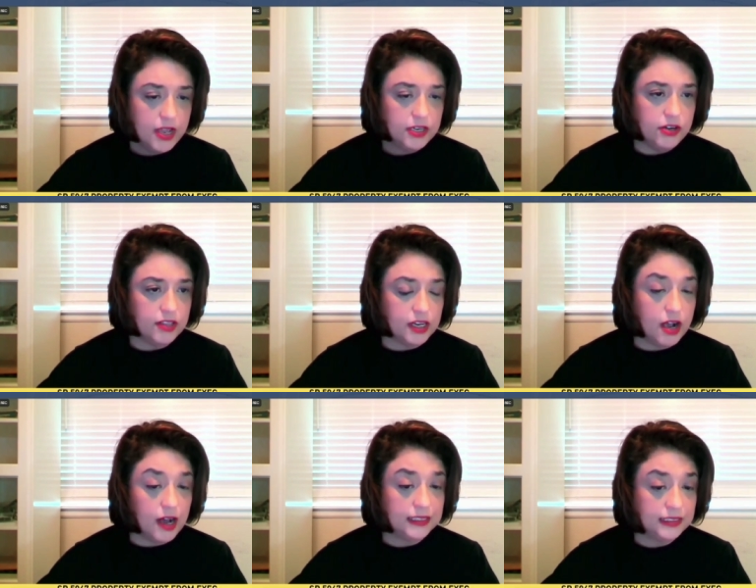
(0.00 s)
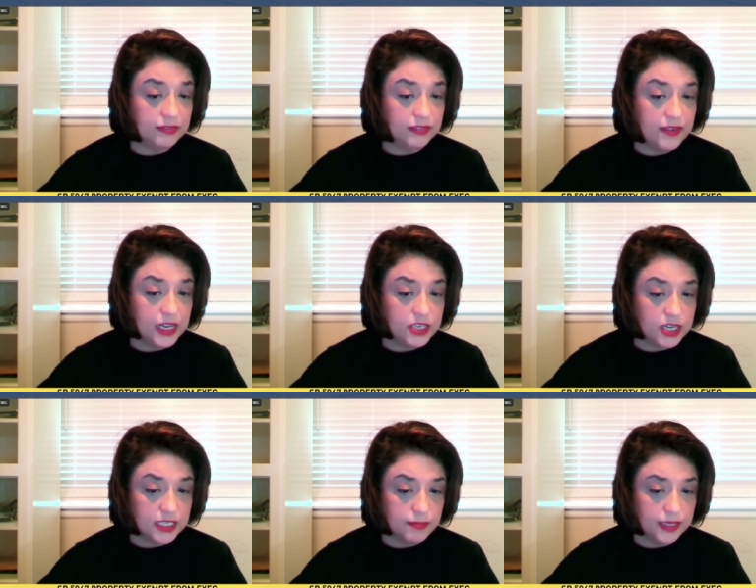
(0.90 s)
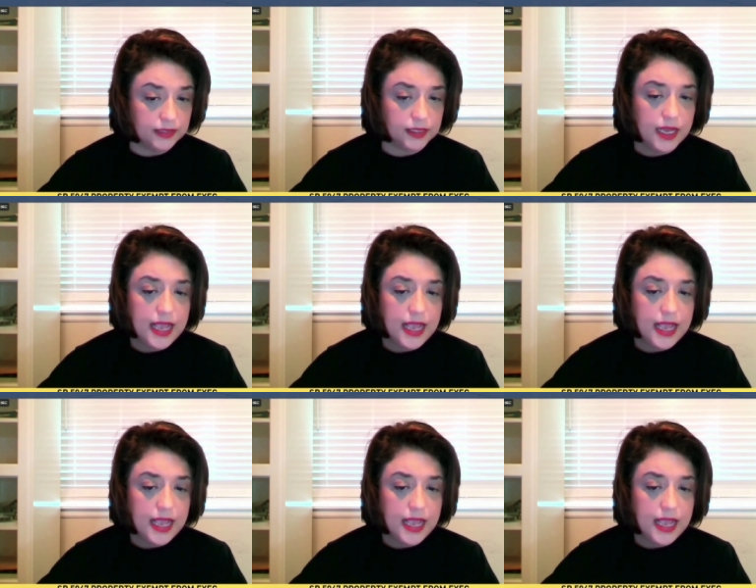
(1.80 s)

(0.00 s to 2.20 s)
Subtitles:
due to the cost of living adjustments